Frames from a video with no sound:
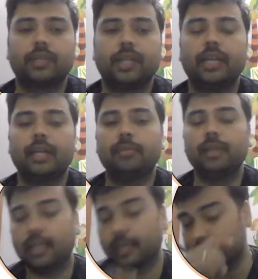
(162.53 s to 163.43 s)
In doubly
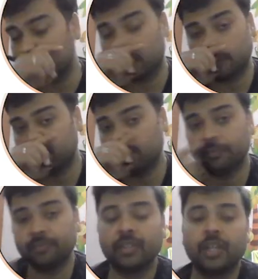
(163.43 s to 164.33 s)
linked list,
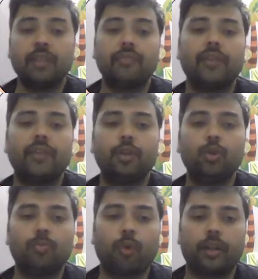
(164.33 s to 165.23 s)
we are having
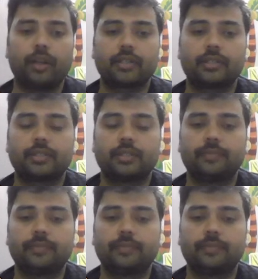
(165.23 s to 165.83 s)
two pointers.